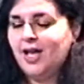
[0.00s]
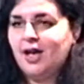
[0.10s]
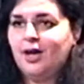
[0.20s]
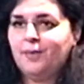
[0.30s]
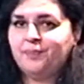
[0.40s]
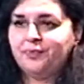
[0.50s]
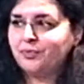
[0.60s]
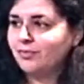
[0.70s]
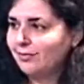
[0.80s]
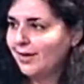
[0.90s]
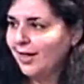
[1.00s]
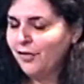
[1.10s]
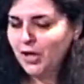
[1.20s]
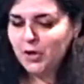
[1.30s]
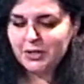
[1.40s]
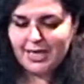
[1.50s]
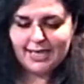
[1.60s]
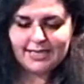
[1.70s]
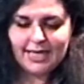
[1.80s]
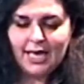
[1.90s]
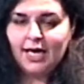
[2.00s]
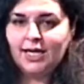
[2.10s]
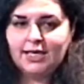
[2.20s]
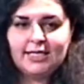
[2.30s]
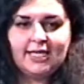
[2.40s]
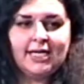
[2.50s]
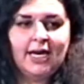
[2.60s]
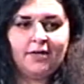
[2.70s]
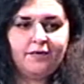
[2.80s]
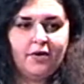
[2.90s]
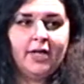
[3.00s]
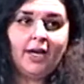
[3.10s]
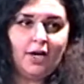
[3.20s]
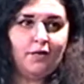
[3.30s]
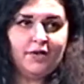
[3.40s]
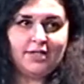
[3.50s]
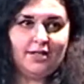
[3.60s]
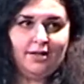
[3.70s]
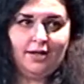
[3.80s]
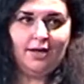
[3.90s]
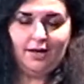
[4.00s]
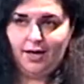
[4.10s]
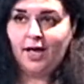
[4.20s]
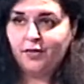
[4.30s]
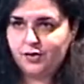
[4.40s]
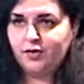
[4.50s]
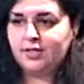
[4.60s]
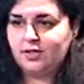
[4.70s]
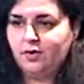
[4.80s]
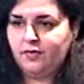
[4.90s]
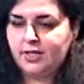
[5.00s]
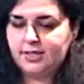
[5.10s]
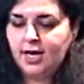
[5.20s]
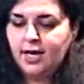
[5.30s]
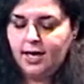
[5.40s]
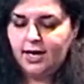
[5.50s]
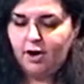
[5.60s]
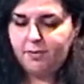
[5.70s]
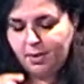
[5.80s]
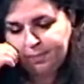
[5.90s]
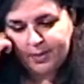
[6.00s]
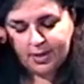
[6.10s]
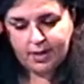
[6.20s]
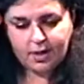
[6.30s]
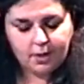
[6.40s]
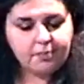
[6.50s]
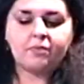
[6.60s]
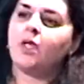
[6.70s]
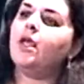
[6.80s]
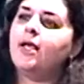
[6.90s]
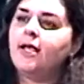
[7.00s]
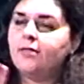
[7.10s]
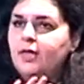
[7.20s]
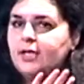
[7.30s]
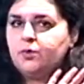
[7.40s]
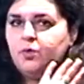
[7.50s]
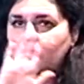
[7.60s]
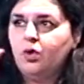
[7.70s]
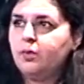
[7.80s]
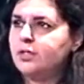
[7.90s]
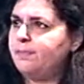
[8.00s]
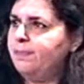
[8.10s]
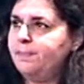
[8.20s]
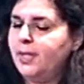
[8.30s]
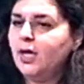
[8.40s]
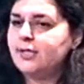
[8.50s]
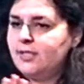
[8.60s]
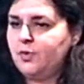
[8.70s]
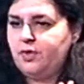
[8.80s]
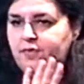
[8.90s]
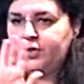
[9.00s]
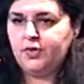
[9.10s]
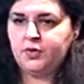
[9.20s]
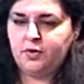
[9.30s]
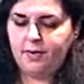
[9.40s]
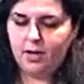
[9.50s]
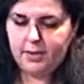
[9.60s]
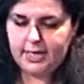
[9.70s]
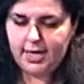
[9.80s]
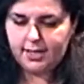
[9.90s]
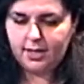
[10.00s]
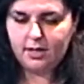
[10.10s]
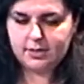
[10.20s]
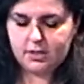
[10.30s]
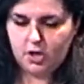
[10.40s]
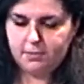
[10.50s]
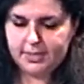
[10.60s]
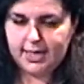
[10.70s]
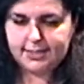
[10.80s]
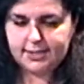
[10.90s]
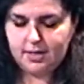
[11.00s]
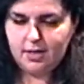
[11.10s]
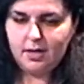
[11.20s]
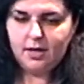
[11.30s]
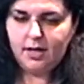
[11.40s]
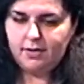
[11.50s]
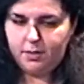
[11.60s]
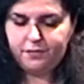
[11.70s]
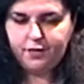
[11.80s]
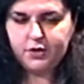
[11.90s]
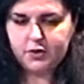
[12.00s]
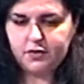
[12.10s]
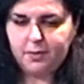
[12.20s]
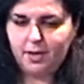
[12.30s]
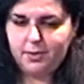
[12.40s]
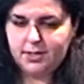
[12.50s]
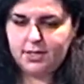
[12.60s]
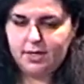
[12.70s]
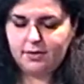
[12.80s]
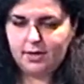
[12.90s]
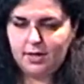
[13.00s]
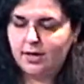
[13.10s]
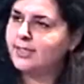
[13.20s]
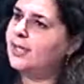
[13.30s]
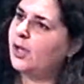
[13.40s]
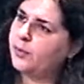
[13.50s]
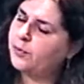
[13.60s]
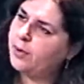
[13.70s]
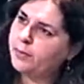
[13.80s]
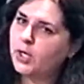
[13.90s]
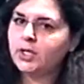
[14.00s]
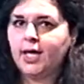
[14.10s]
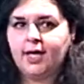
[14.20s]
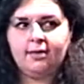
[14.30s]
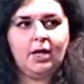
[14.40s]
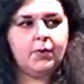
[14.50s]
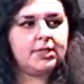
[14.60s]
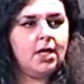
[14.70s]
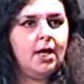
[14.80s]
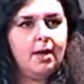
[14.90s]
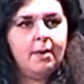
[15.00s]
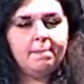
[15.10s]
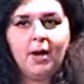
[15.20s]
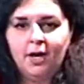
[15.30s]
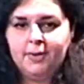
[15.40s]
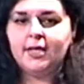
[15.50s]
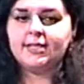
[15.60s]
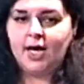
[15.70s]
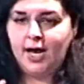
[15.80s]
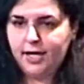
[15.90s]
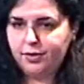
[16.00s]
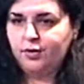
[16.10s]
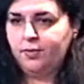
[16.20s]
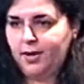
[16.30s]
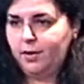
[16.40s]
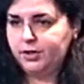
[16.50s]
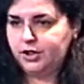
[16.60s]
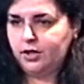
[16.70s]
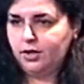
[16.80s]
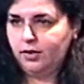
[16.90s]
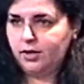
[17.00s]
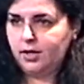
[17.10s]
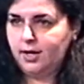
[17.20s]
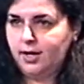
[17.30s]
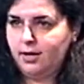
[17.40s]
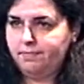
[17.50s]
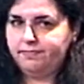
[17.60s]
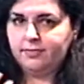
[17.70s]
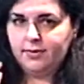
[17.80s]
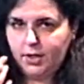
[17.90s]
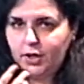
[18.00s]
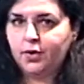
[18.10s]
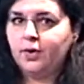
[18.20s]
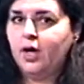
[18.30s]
in the old days. And Adi Senior had a very little office at the trust office. And I remember his wall was plastered with photos with Baba, and he had a glass top desk, and there were photos of Baba underneath the glass. And I remember looking, and there was Baba as I thought Baba should look, you know,